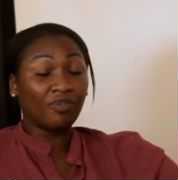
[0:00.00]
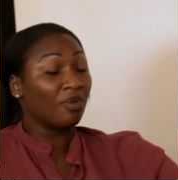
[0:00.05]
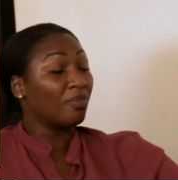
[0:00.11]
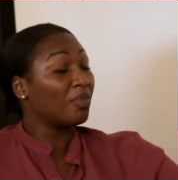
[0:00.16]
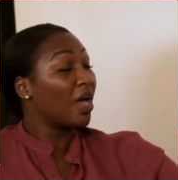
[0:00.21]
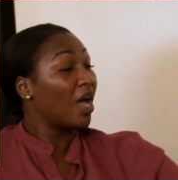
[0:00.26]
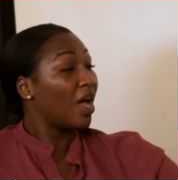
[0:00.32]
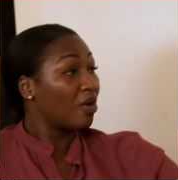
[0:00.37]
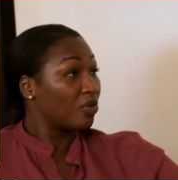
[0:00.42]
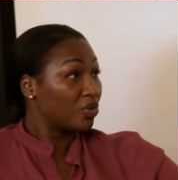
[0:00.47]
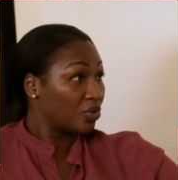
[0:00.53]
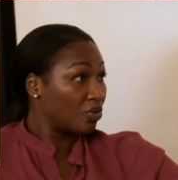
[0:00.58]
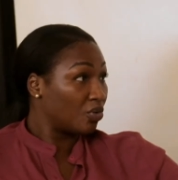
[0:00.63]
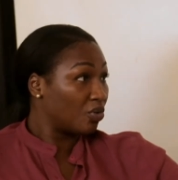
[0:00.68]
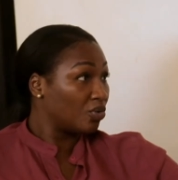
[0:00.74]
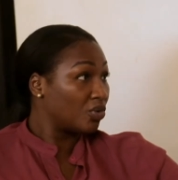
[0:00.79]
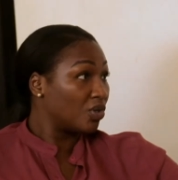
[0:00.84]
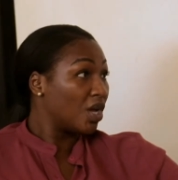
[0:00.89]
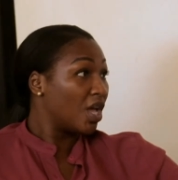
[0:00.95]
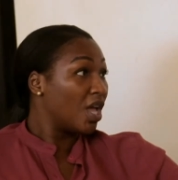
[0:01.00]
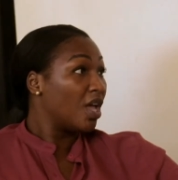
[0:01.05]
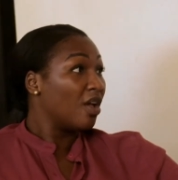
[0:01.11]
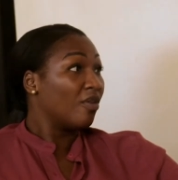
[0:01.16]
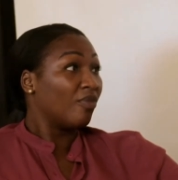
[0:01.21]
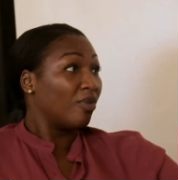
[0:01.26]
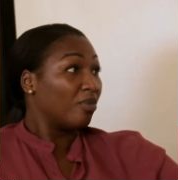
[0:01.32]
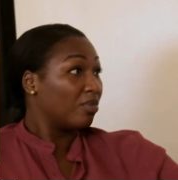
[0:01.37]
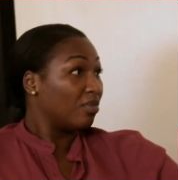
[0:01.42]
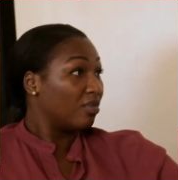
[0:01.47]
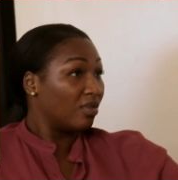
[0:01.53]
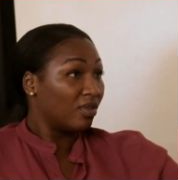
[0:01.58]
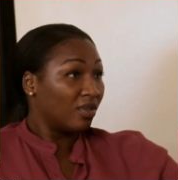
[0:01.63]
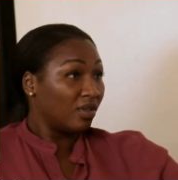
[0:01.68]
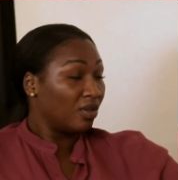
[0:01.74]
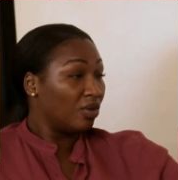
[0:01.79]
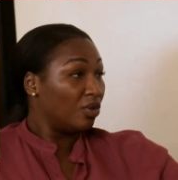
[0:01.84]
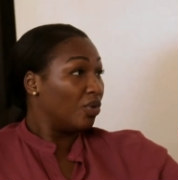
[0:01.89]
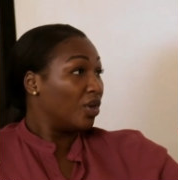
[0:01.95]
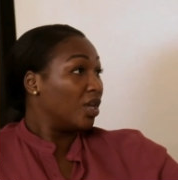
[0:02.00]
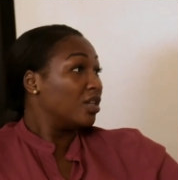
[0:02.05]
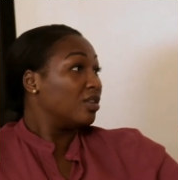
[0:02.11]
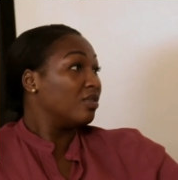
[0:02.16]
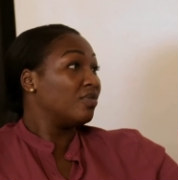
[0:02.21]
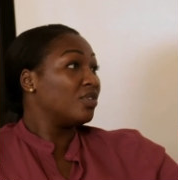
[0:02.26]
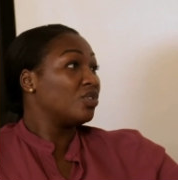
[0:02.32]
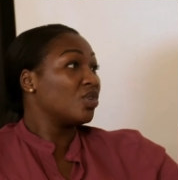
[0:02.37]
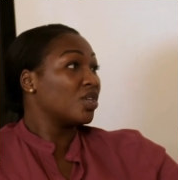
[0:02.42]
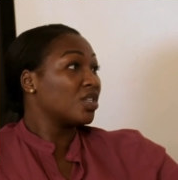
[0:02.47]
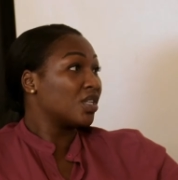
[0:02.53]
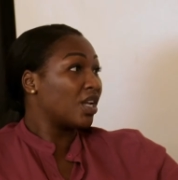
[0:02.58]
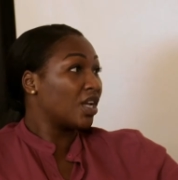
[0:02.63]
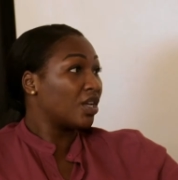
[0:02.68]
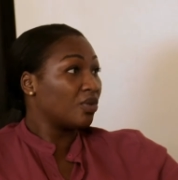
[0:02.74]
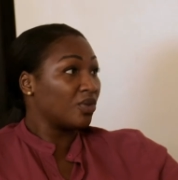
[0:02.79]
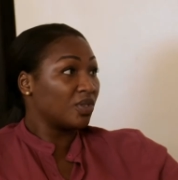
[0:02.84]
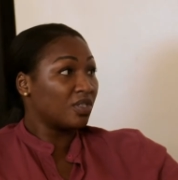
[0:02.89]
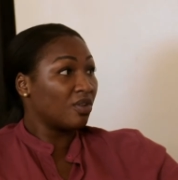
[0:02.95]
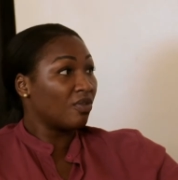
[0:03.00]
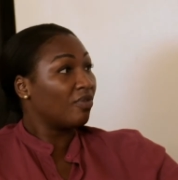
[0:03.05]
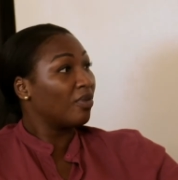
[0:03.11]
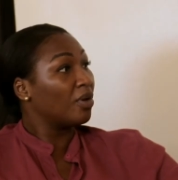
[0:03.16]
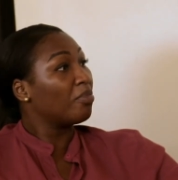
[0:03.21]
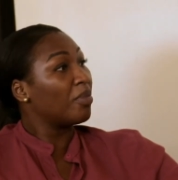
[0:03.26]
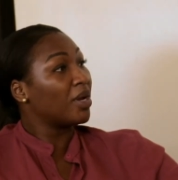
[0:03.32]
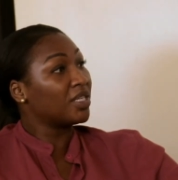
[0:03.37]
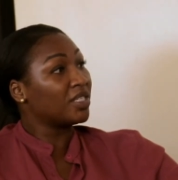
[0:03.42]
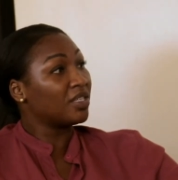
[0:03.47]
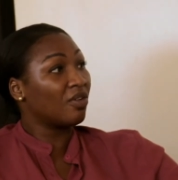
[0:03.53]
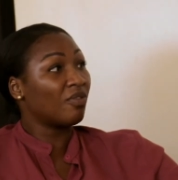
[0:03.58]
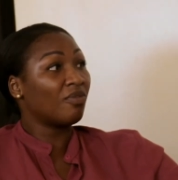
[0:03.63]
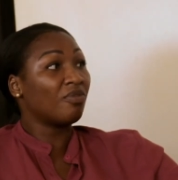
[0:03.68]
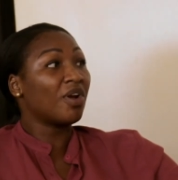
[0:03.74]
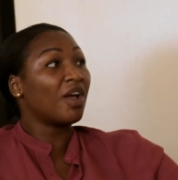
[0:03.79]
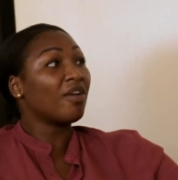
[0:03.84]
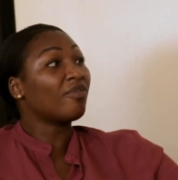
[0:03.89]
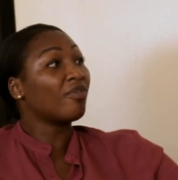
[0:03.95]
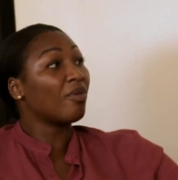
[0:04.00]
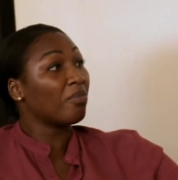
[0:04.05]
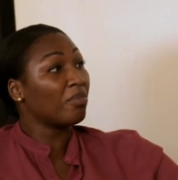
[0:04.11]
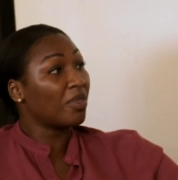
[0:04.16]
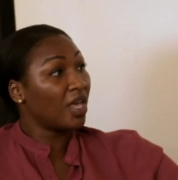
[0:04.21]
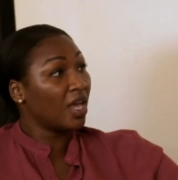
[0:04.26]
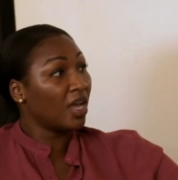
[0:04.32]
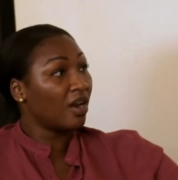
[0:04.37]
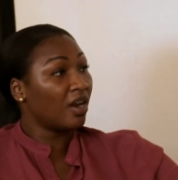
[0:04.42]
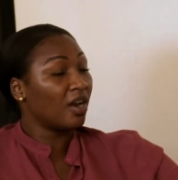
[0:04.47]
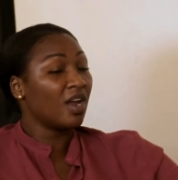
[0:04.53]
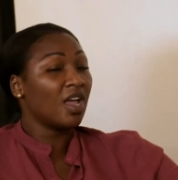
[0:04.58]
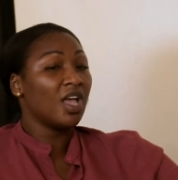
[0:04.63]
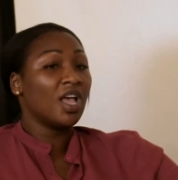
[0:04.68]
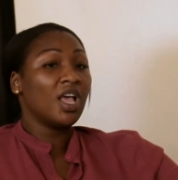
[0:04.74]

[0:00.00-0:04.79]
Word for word: from the household, from you know individuals like yourself and myself, right from there,